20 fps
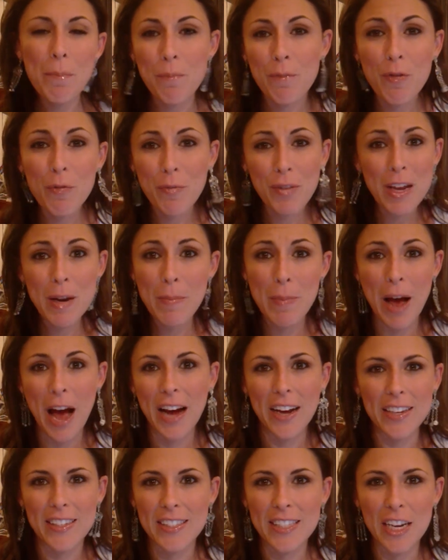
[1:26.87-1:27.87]

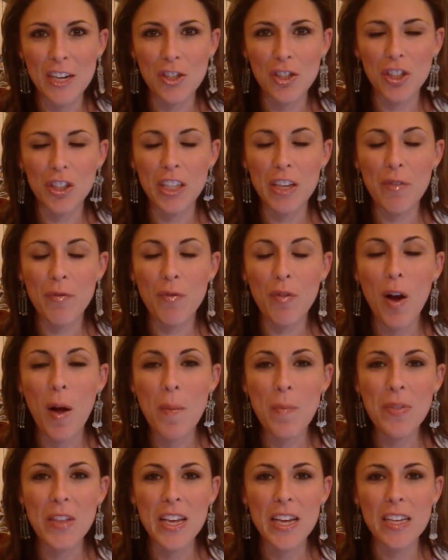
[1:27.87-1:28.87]
feedback essentially
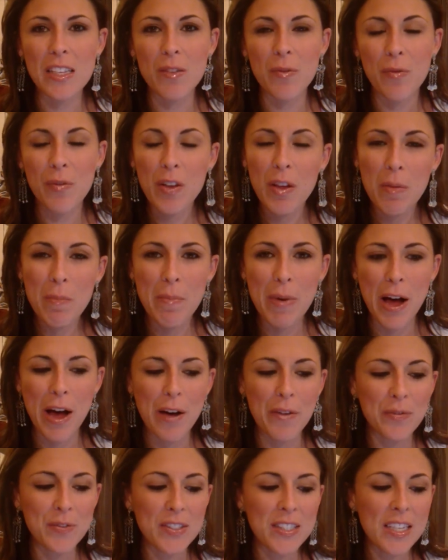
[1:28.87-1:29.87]
from these film
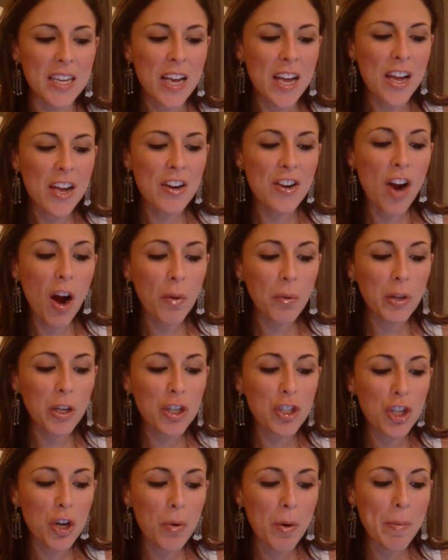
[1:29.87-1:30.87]
buffs. Not
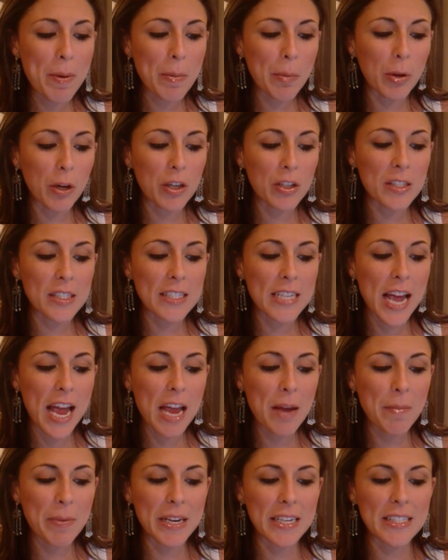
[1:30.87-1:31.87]
really sure what people are
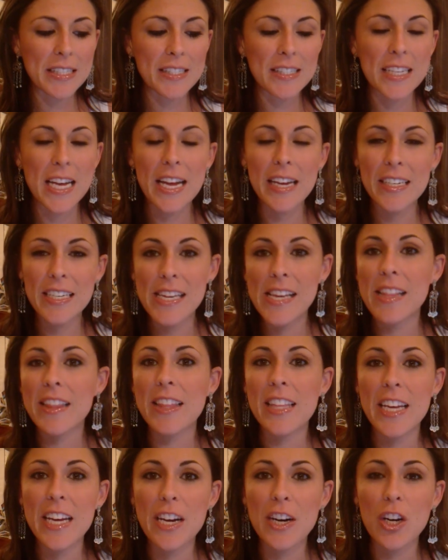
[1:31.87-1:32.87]
saying, but it's set to
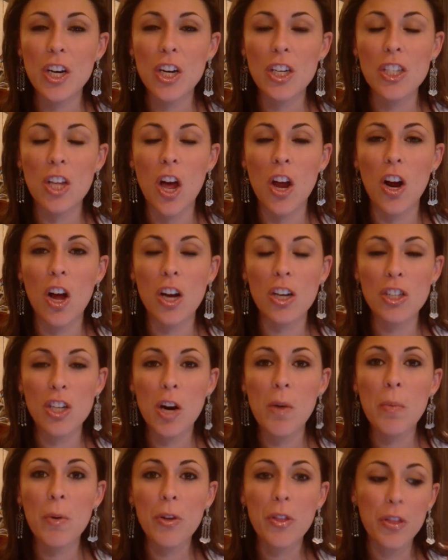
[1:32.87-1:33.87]
hit theaters on
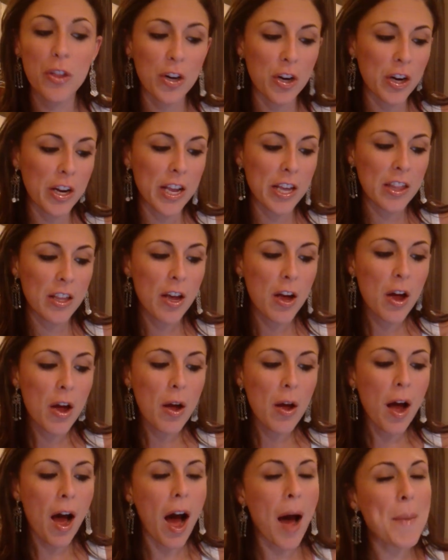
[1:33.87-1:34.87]
October 30th
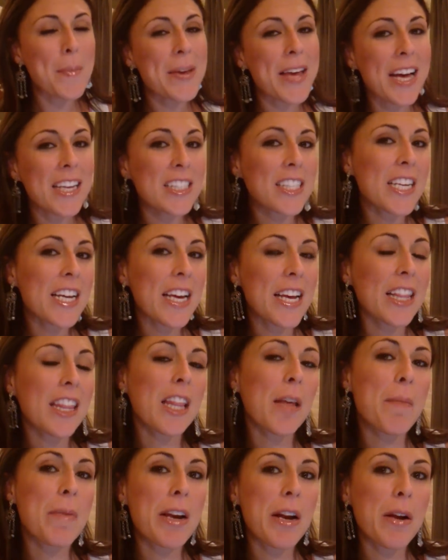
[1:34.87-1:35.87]
I'm guessing
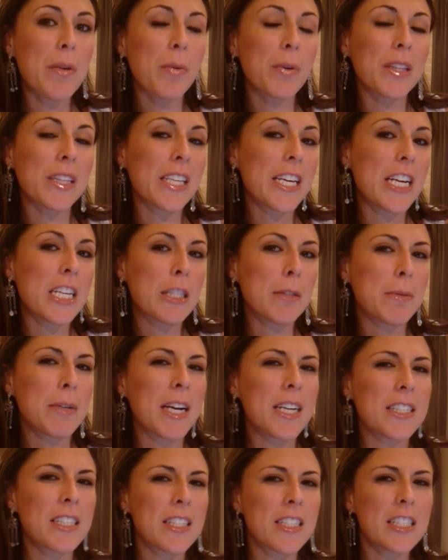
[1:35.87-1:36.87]
in limited release
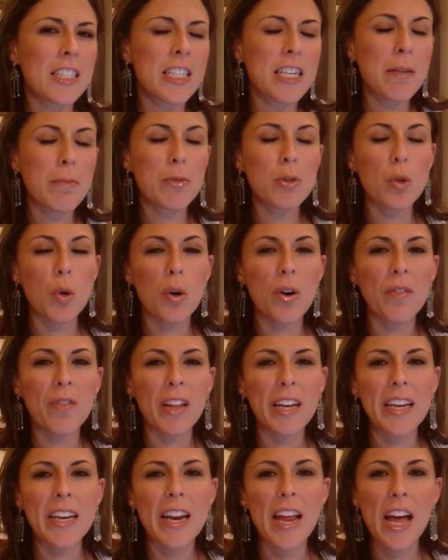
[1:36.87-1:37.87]
because it seems sort of
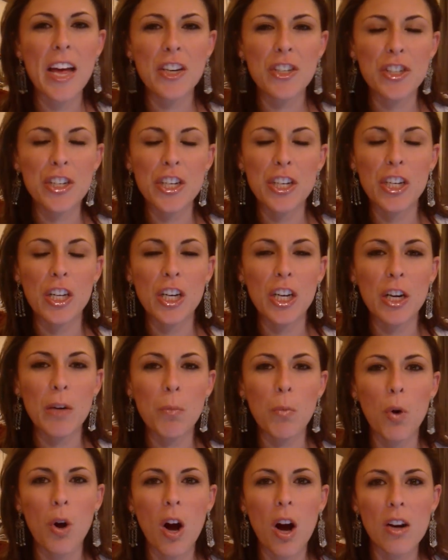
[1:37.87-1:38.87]
like an
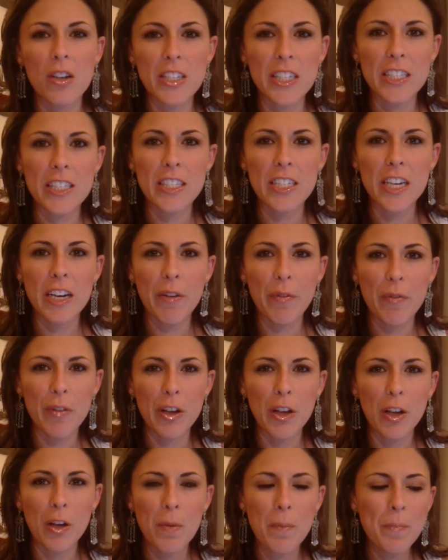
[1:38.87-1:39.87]
edgier, more artistic
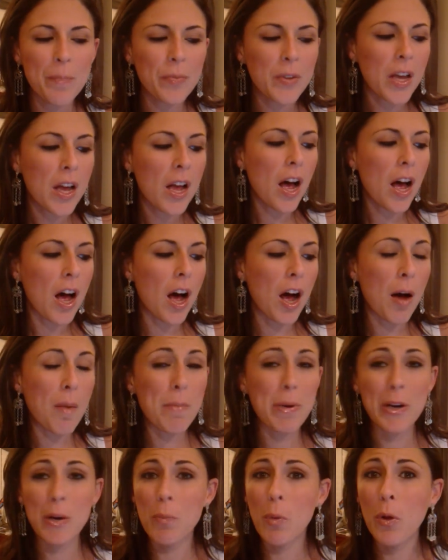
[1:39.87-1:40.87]
film.
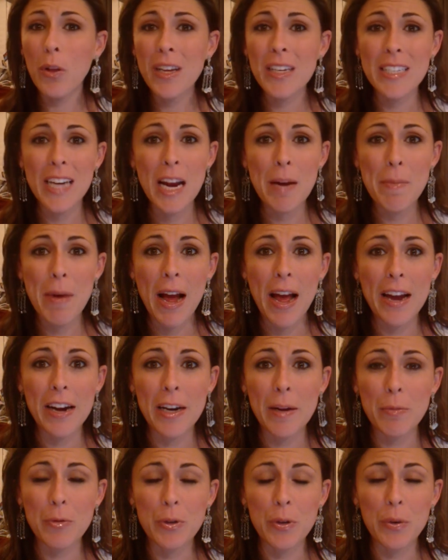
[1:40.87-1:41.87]
Um, but Napoleon Dynamite
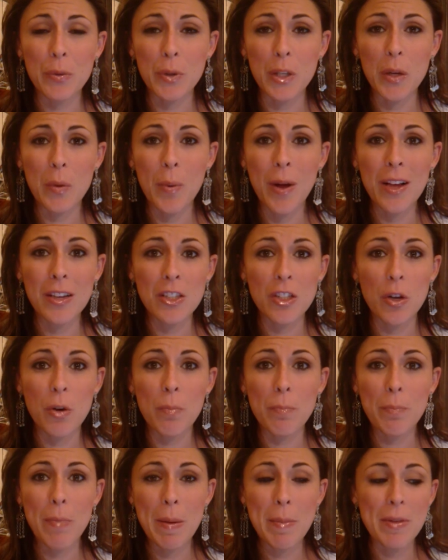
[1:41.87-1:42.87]
ended up doing really well,
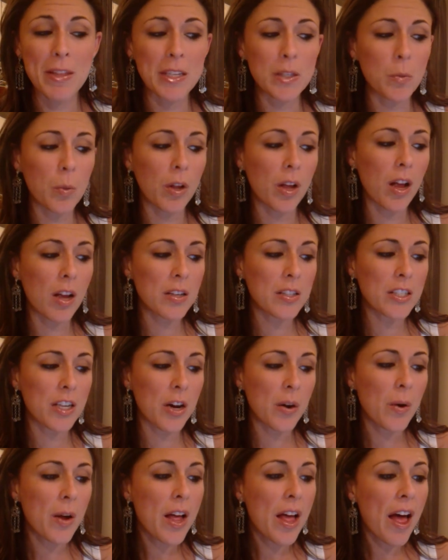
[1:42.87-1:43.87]
so maybe this will
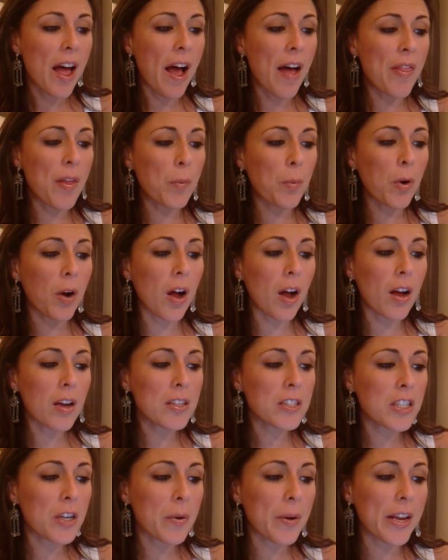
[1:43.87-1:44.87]
also. And then we're
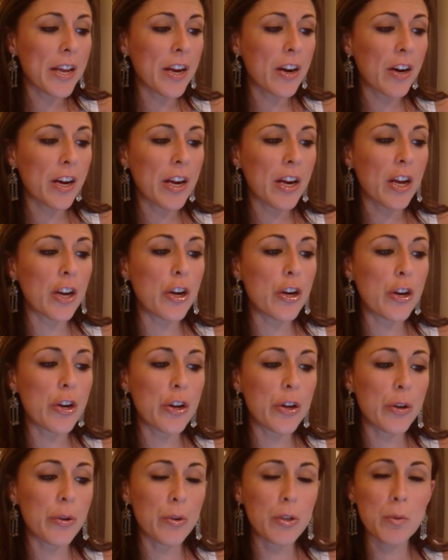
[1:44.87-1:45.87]
also hearing
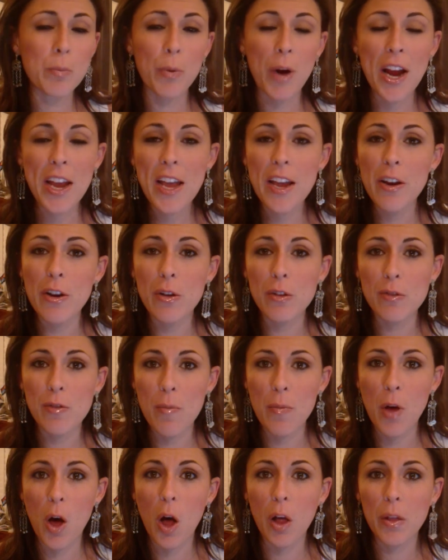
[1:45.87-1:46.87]
news, breaking news
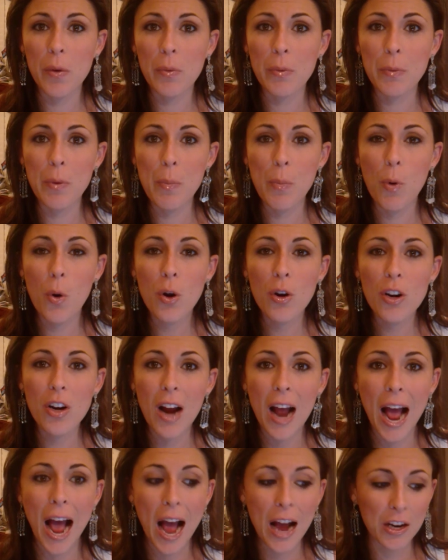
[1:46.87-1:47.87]
from the Hollywood
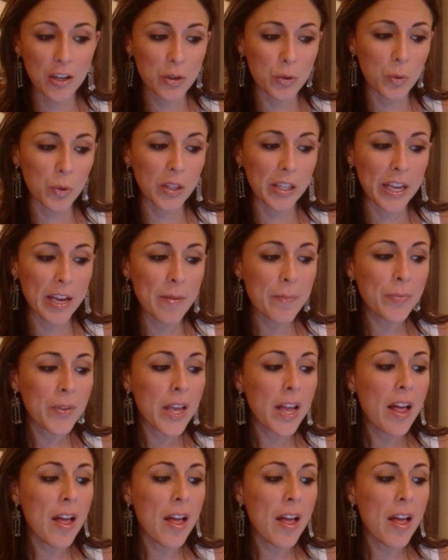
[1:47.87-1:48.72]
Reporter actually,